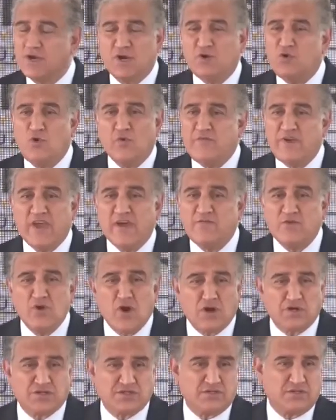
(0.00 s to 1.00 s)
No, we have
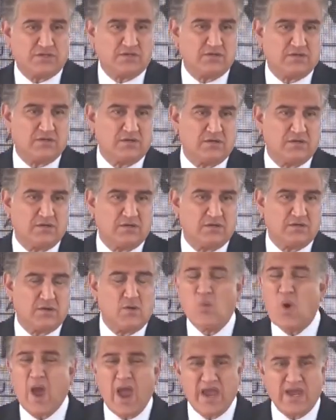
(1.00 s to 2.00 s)
not.
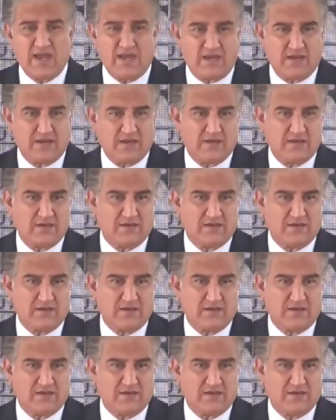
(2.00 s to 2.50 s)
Why?